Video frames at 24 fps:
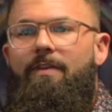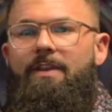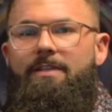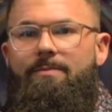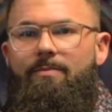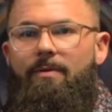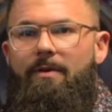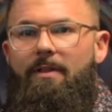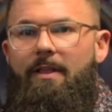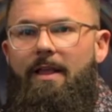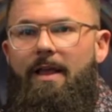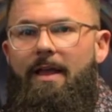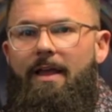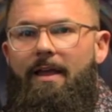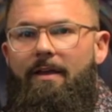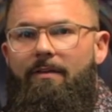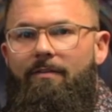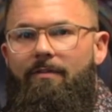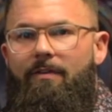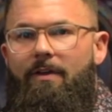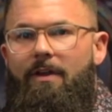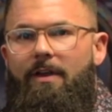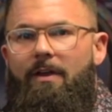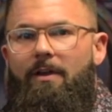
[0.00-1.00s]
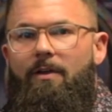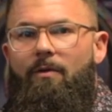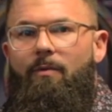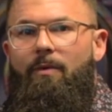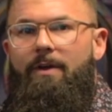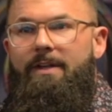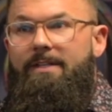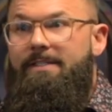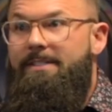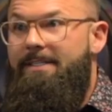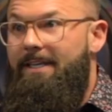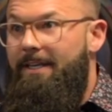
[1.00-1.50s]
Facebook Live."
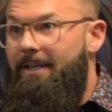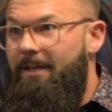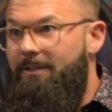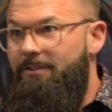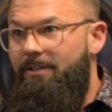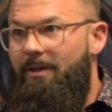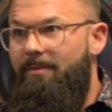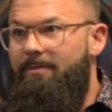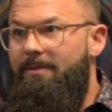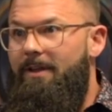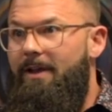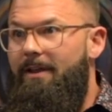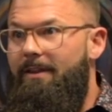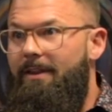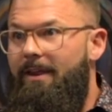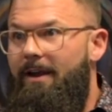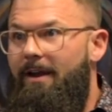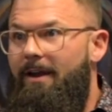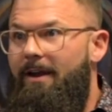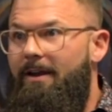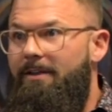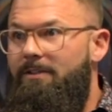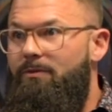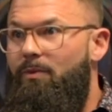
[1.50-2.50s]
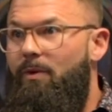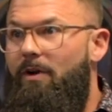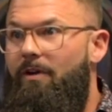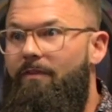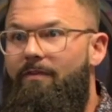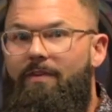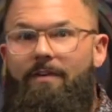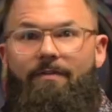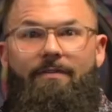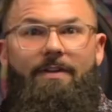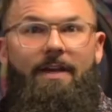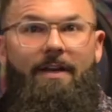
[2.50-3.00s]
When Cena jumped on there at
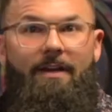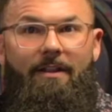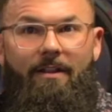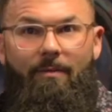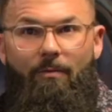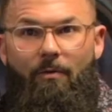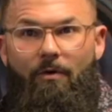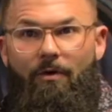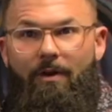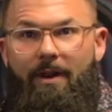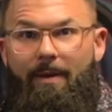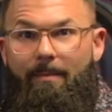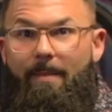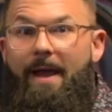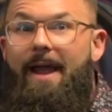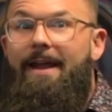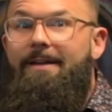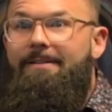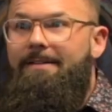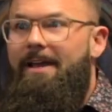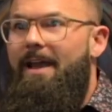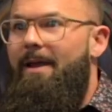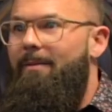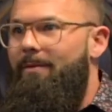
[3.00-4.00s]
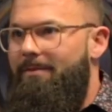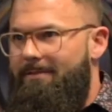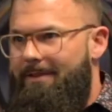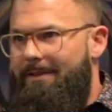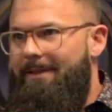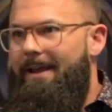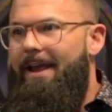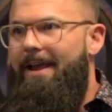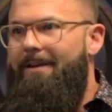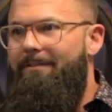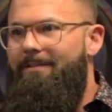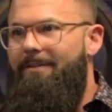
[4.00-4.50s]
12:15 in the morning, my time, it was like
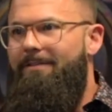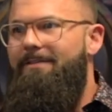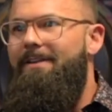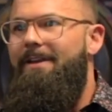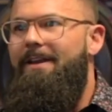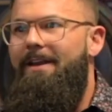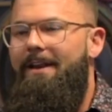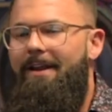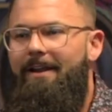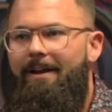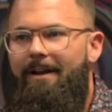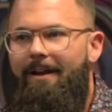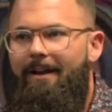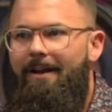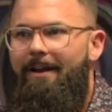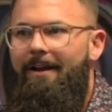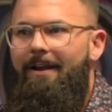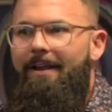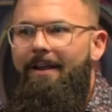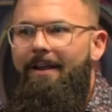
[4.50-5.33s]
9:15 here.